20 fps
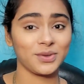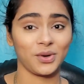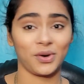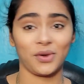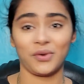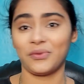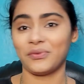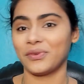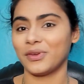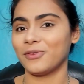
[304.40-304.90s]
sort
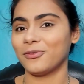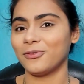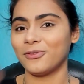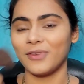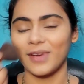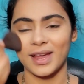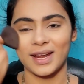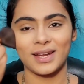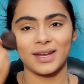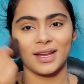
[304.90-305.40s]
of
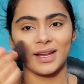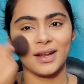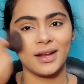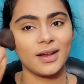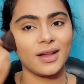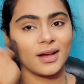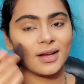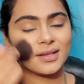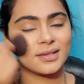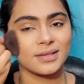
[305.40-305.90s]
effect. It
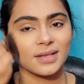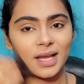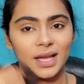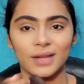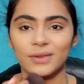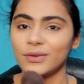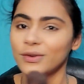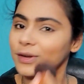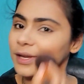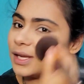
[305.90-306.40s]
does
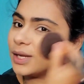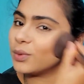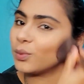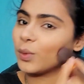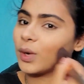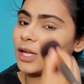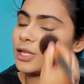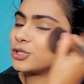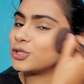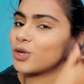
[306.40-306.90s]
like
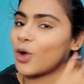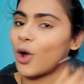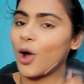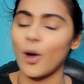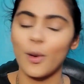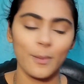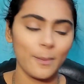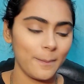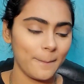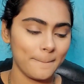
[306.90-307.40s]
3-in-1
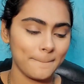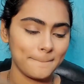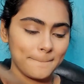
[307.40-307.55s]
job.